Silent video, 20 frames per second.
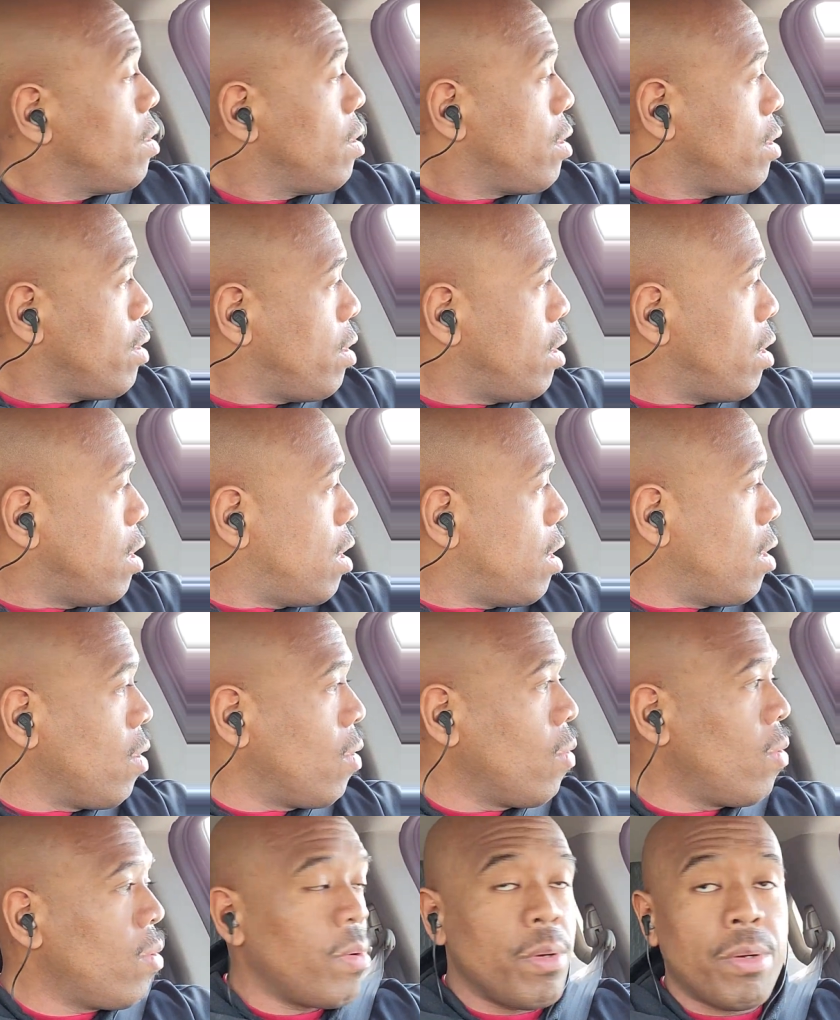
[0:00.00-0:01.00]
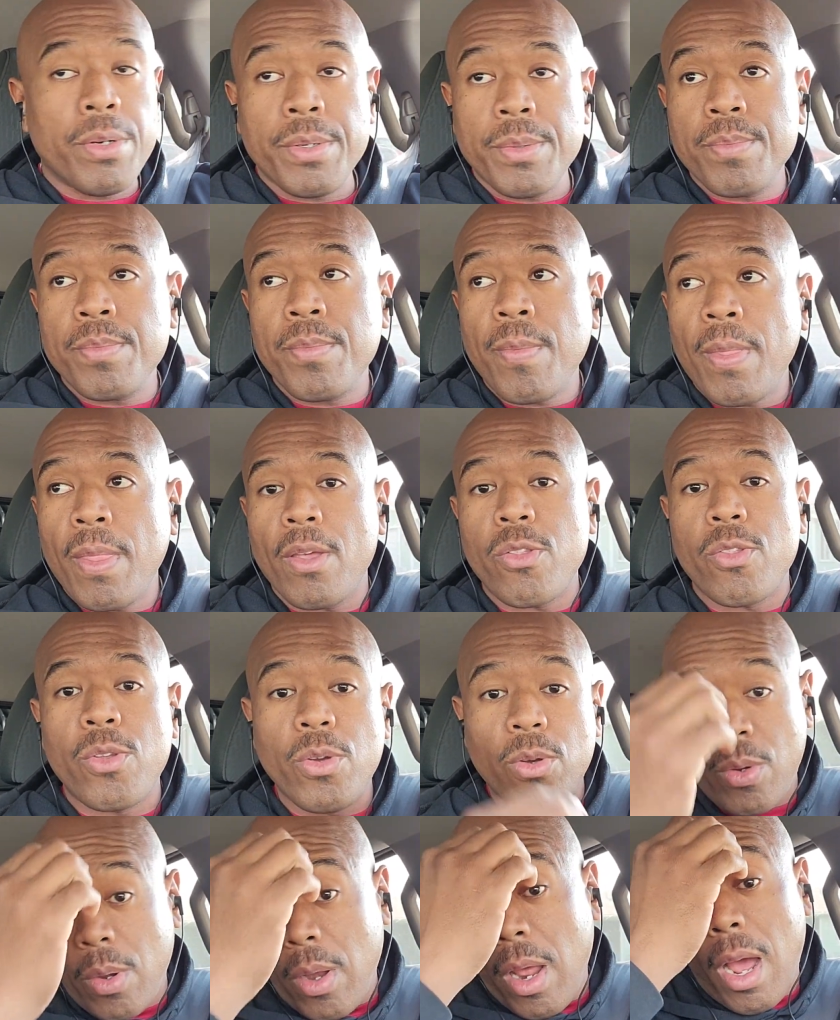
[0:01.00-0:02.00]
Yo,
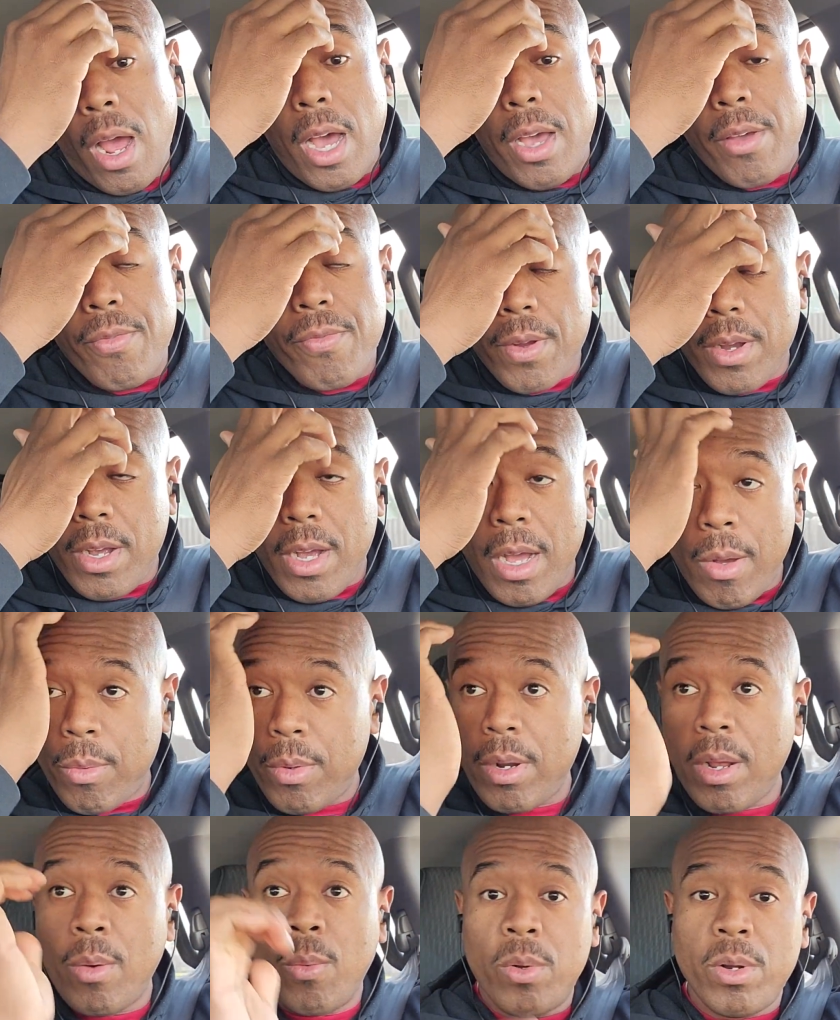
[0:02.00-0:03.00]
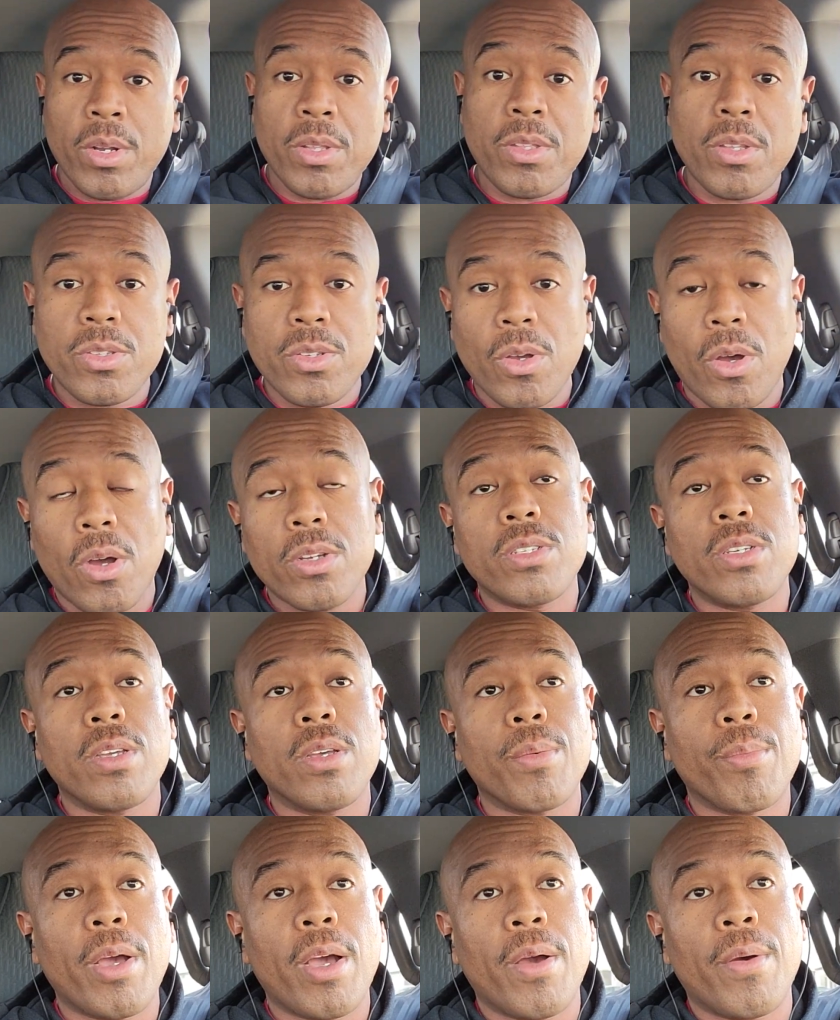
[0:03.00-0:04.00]
dude, I forgot what I wanted to talk to you
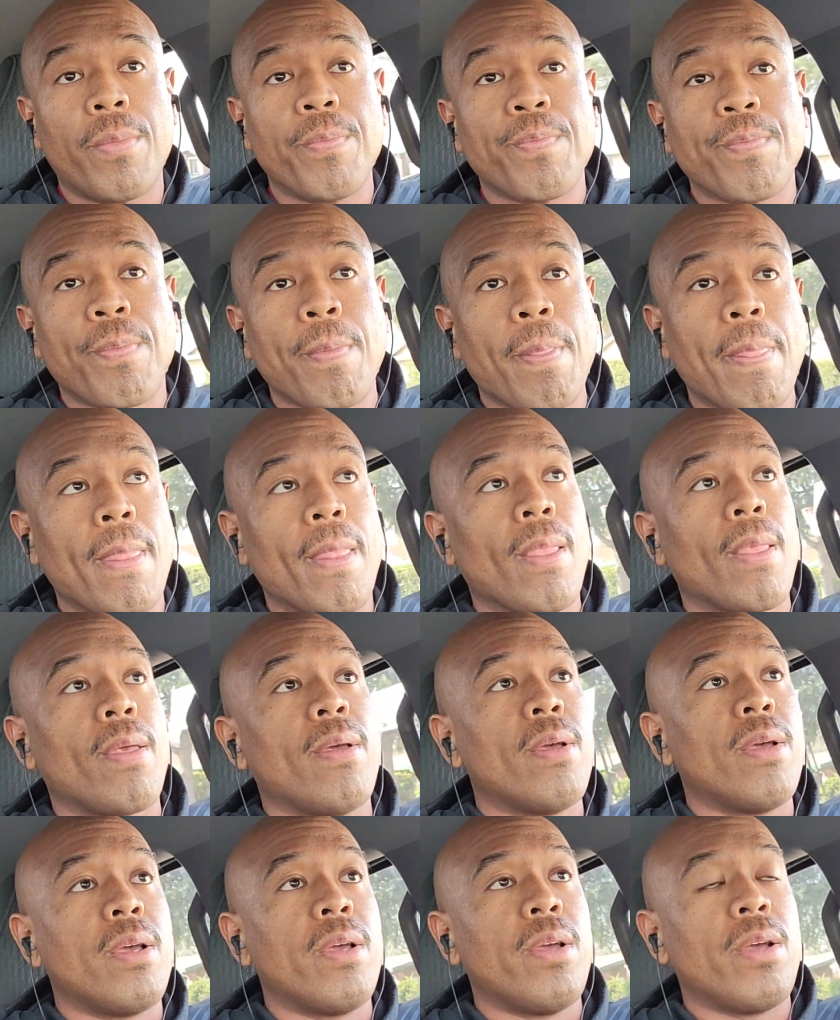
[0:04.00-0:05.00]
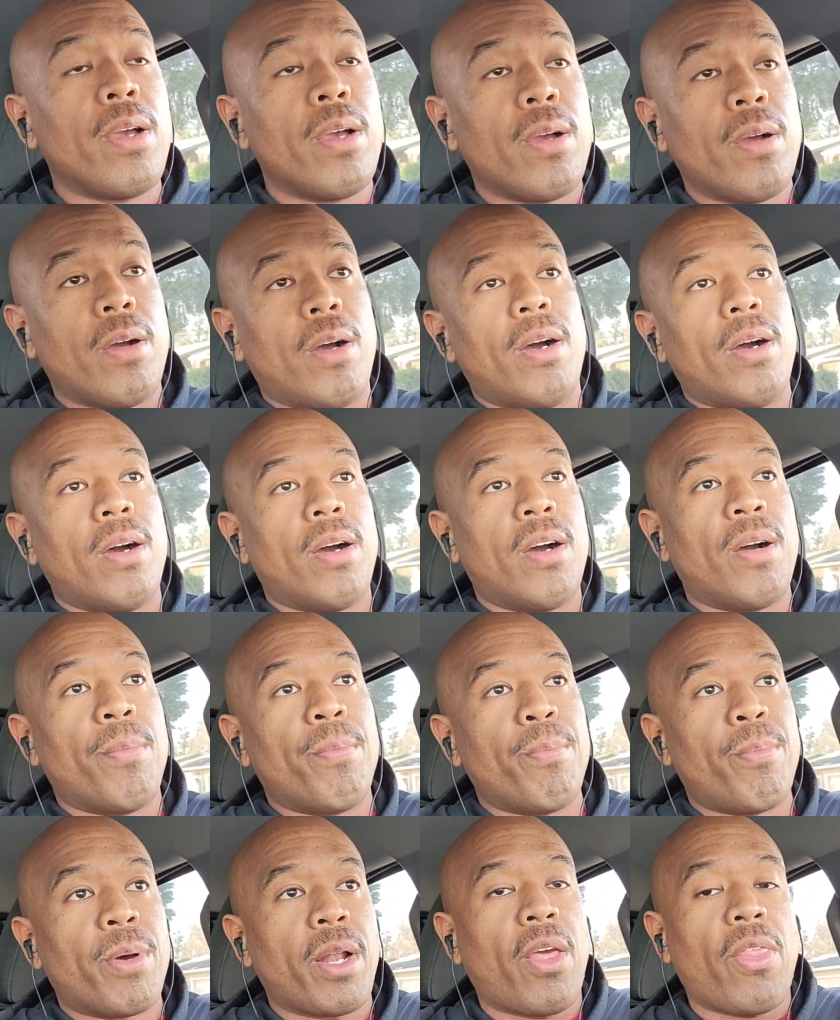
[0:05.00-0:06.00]
about.
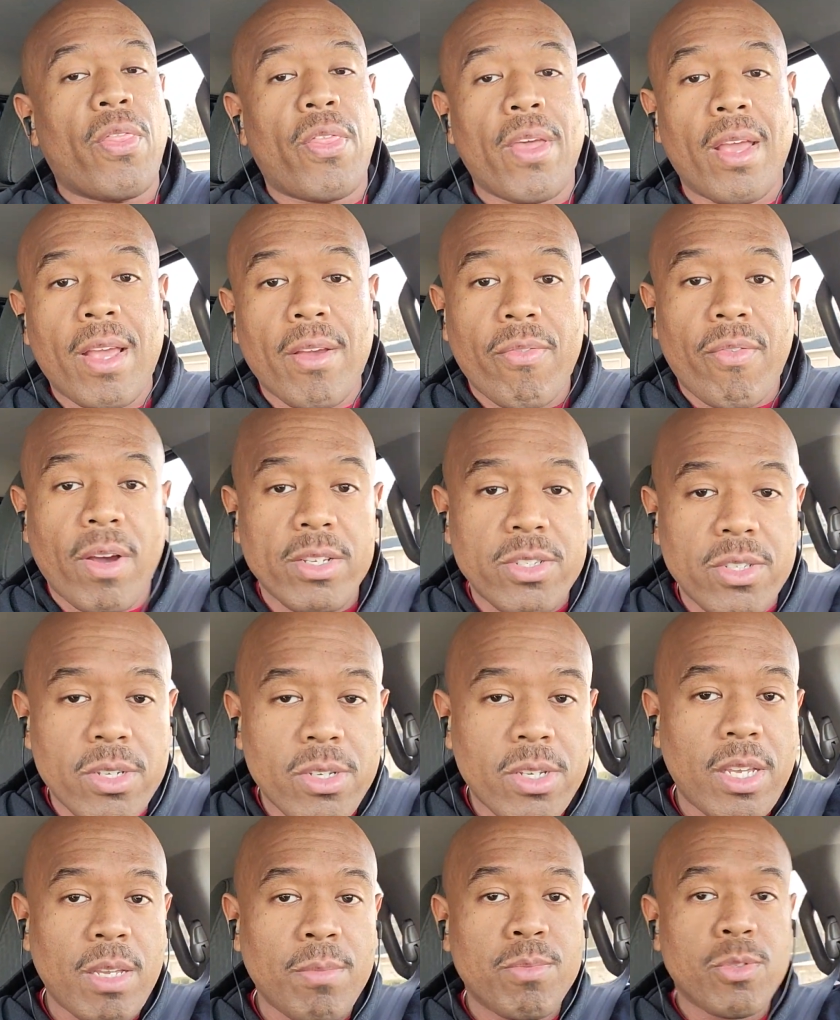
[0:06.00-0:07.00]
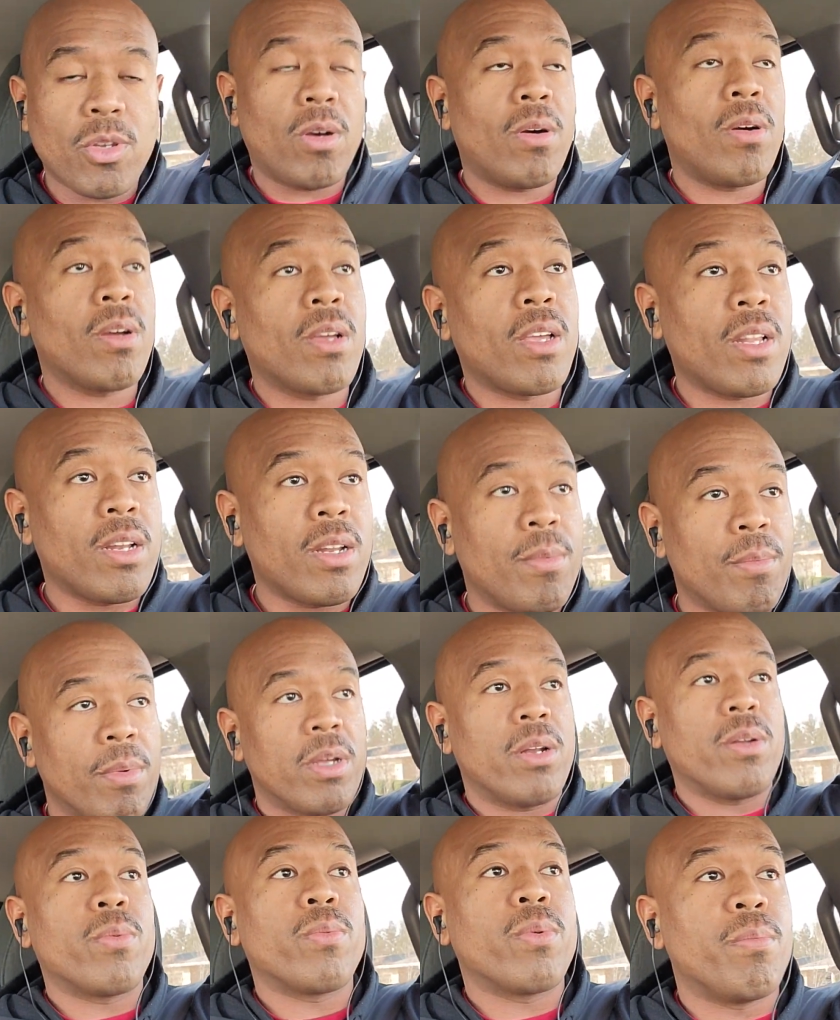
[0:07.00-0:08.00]
But I think if I just keep talking, I'm
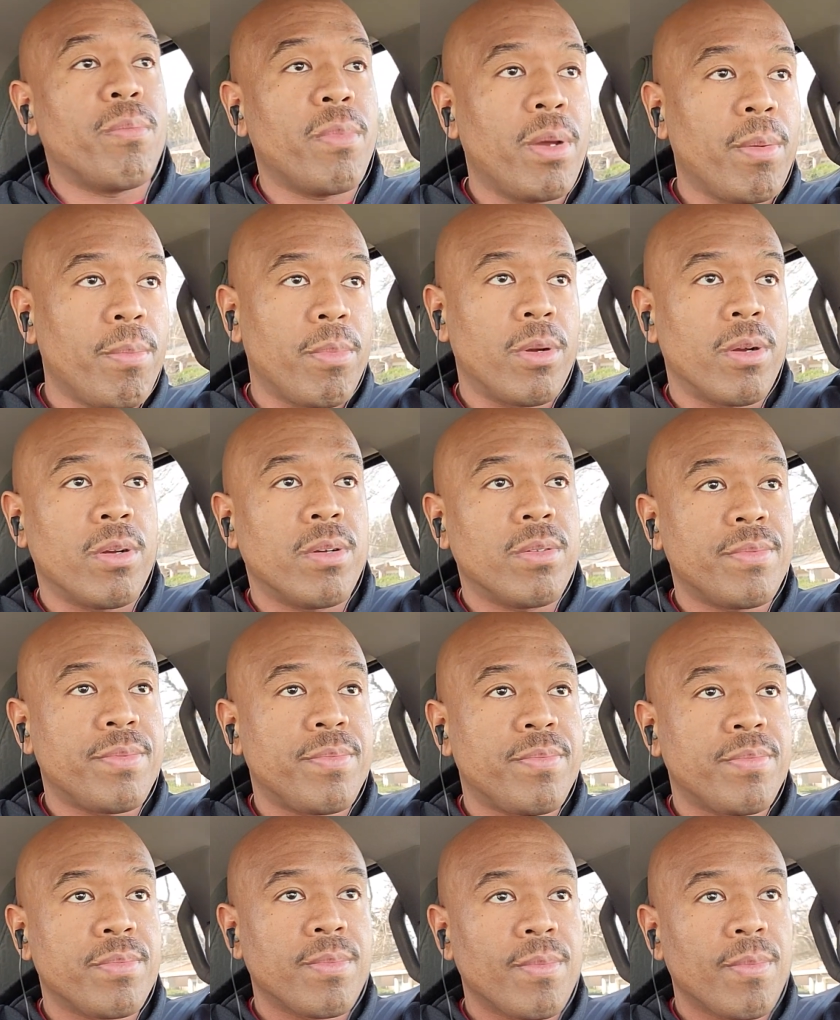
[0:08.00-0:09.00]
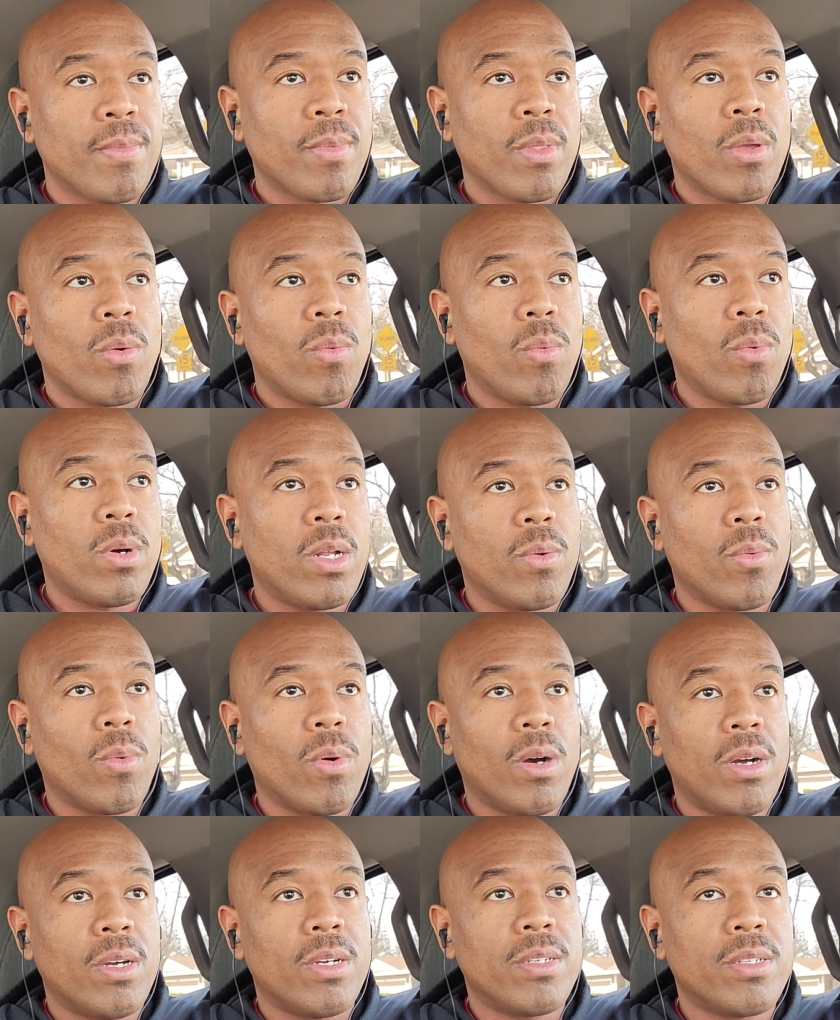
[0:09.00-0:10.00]
gonna remember what it
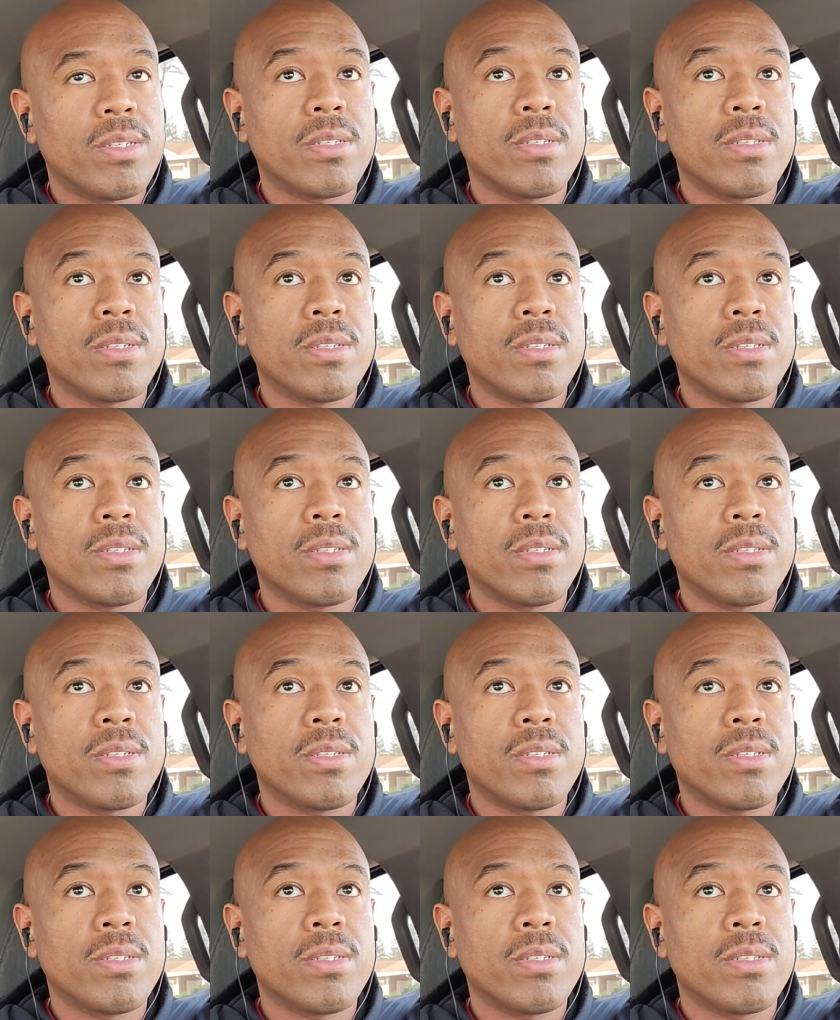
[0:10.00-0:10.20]
was.